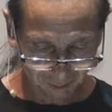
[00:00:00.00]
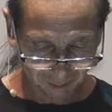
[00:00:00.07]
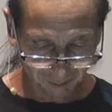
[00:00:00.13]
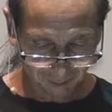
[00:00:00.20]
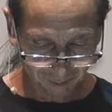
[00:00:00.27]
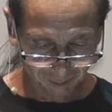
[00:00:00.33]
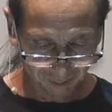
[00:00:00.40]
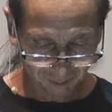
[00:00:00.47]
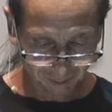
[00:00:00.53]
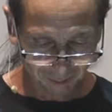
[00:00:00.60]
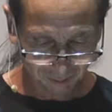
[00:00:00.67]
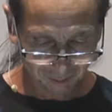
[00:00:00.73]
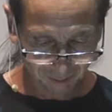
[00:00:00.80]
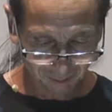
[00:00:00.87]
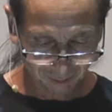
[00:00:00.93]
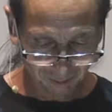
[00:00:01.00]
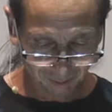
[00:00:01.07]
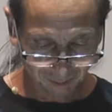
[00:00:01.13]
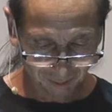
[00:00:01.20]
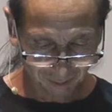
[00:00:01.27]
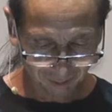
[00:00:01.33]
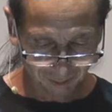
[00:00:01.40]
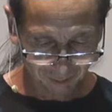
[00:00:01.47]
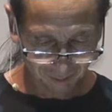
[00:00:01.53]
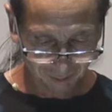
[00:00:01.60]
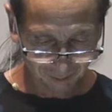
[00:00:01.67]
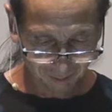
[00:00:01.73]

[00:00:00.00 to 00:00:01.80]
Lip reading: [no speech]